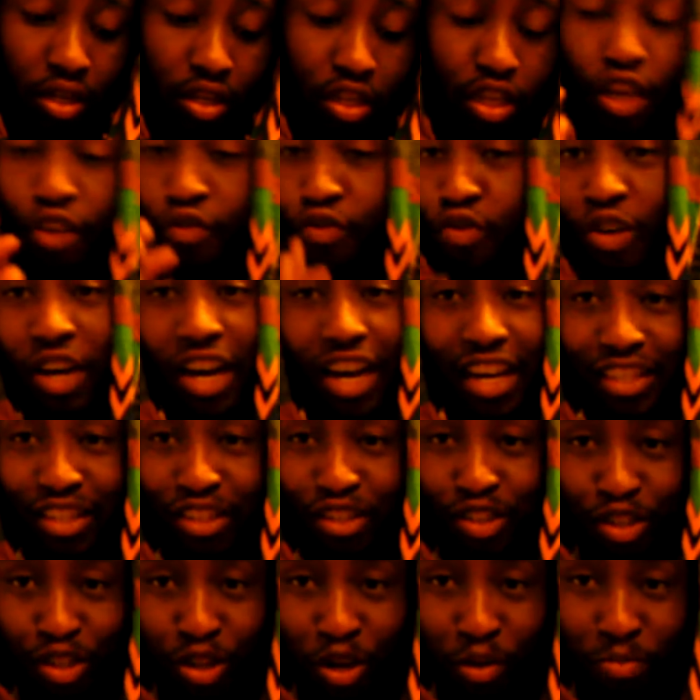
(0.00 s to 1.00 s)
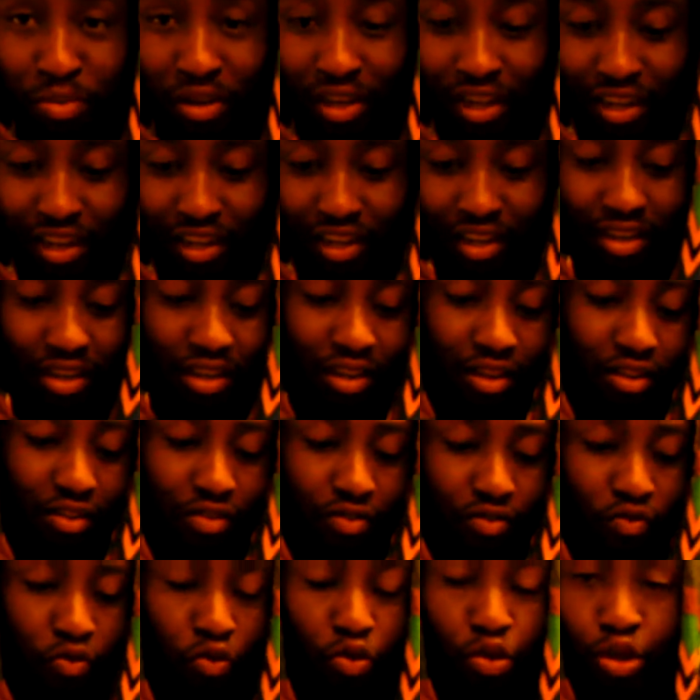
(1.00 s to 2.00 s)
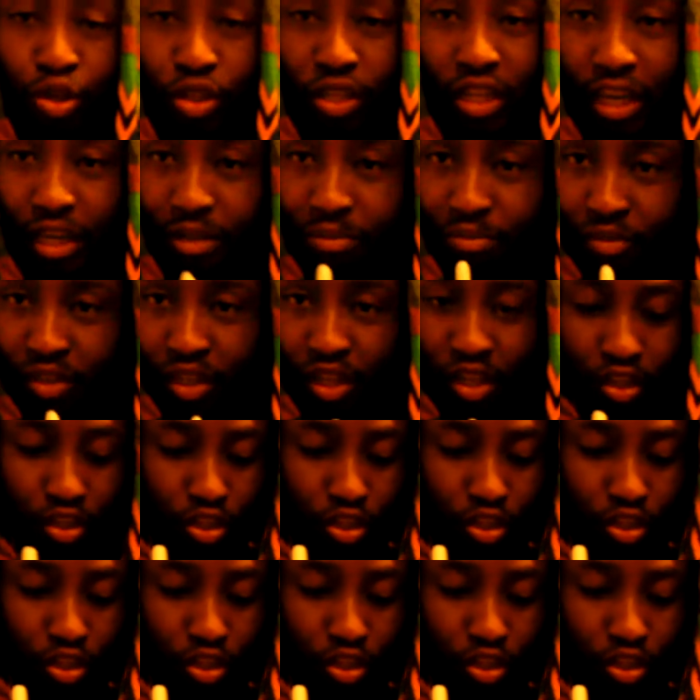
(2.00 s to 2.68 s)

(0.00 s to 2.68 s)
give you guys a topic for today.